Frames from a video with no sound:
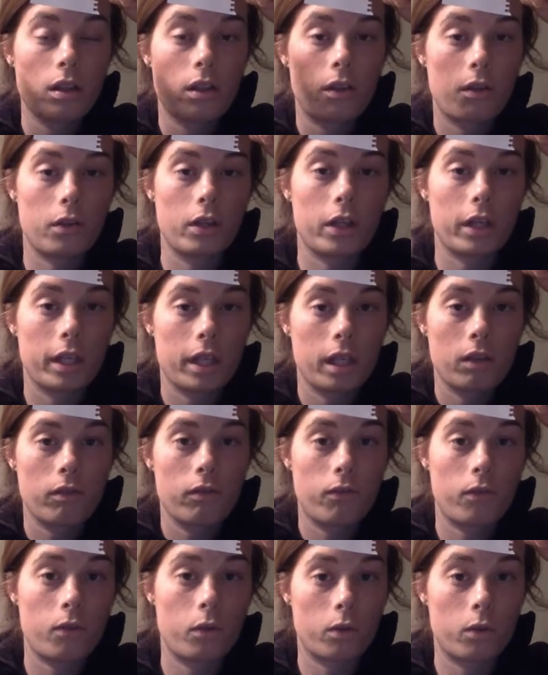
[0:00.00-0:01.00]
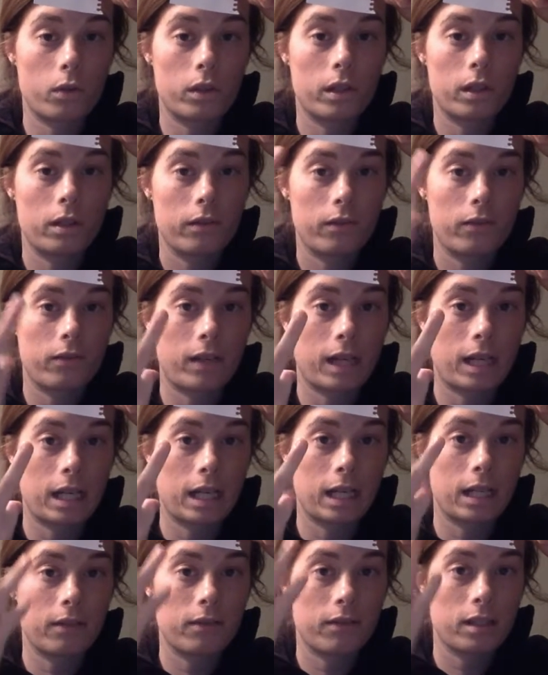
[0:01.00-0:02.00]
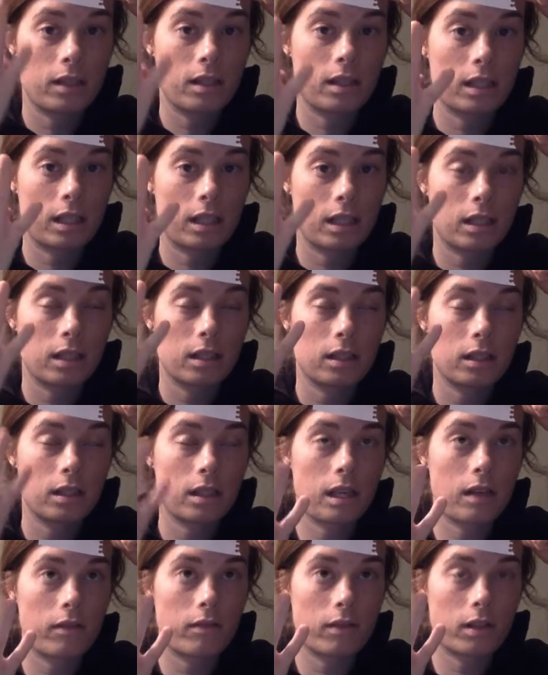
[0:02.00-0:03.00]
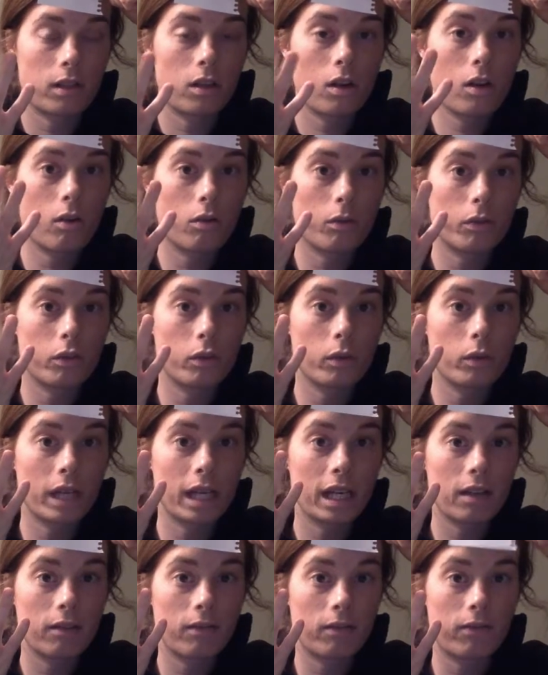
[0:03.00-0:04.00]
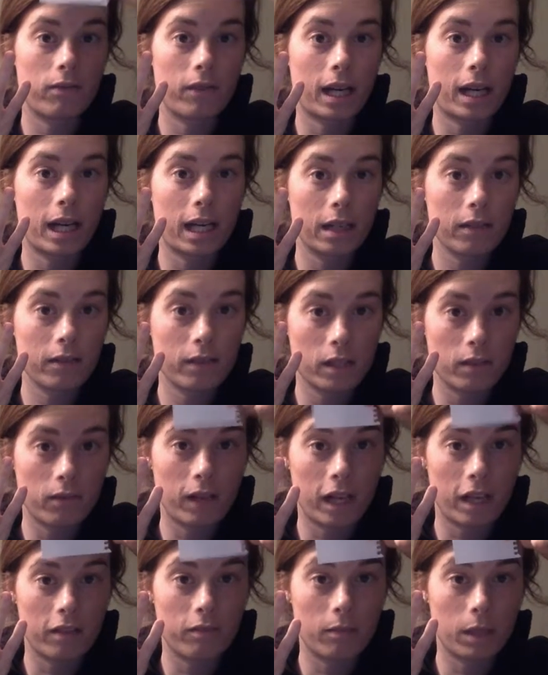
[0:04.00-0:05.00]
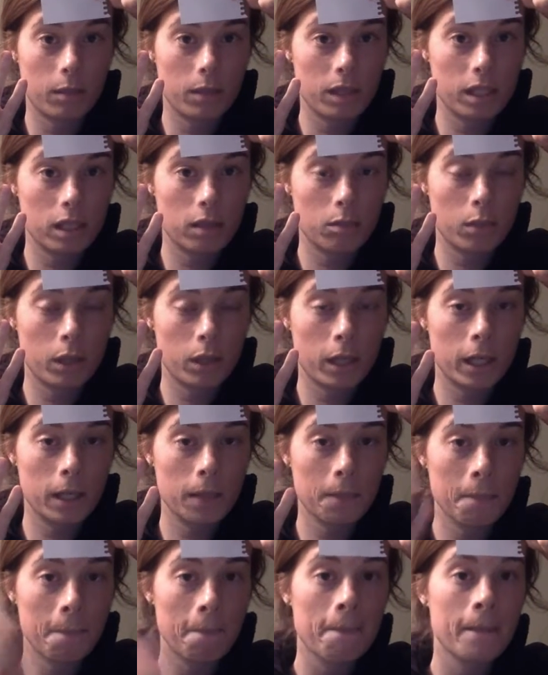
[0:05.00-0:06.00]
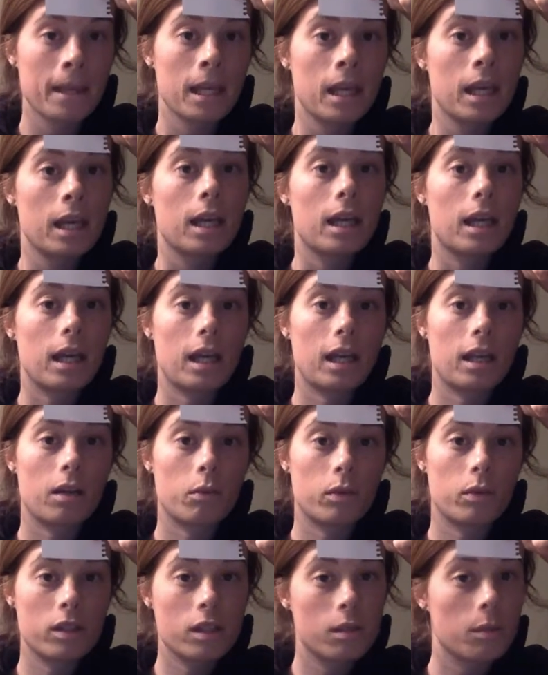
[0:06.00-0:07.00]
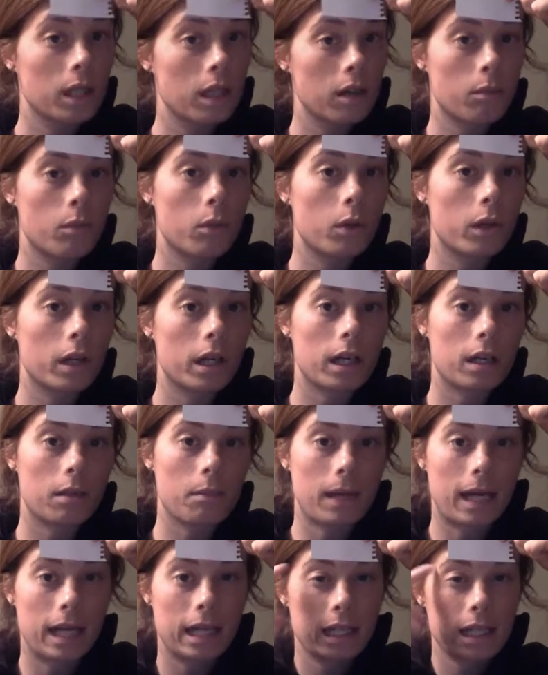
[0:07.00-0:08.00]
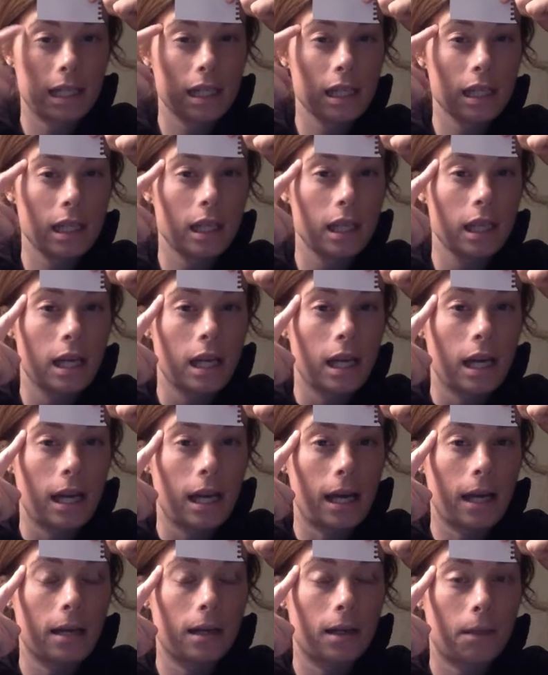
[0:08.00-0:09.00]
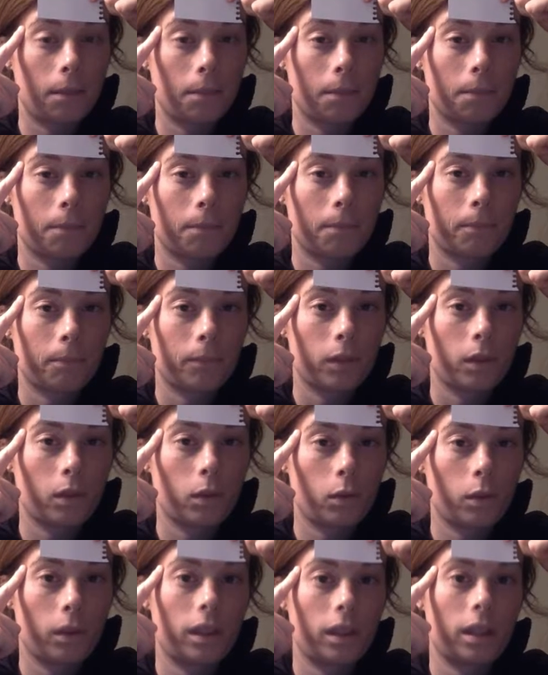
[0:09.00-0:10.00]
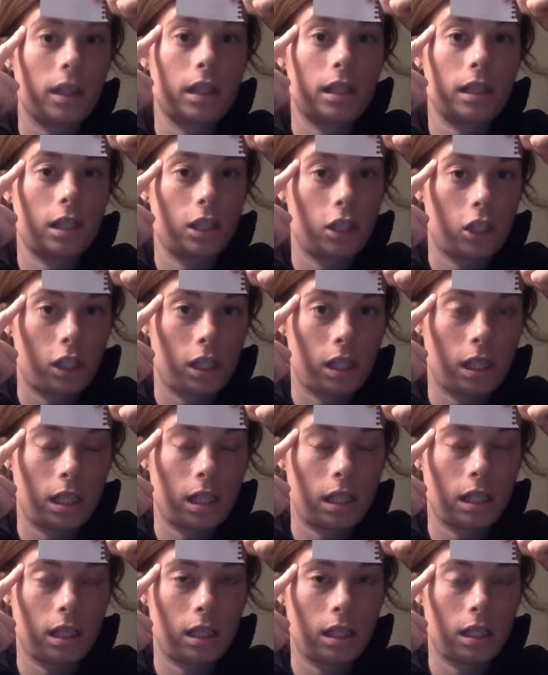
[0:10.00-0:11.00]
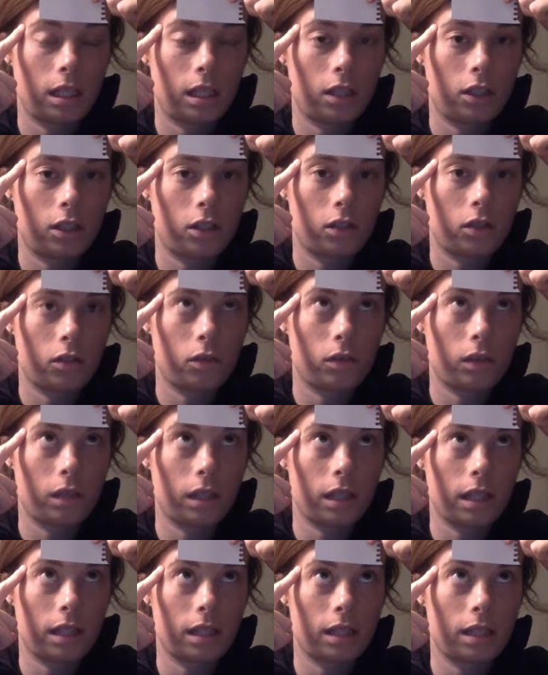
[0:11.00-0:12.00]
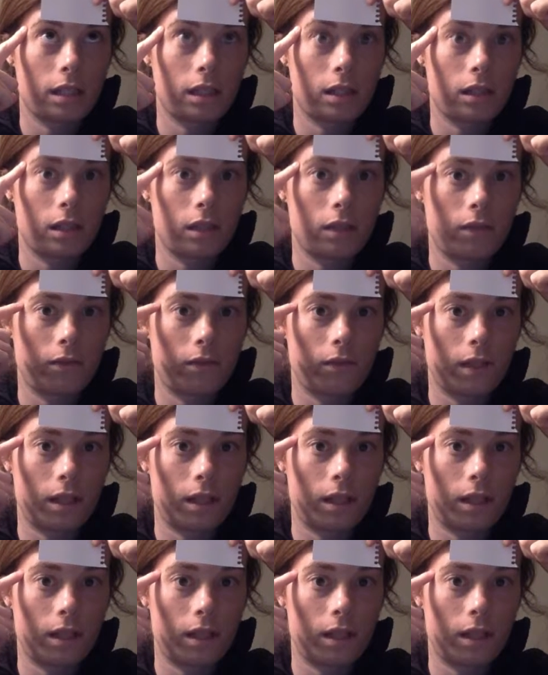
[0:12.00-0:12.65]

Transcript: 3, 4, 5, 6, 7. Oh, do I have 5? Is 5 my missing part? And once it becomes more automatic with their addition and just really that skill of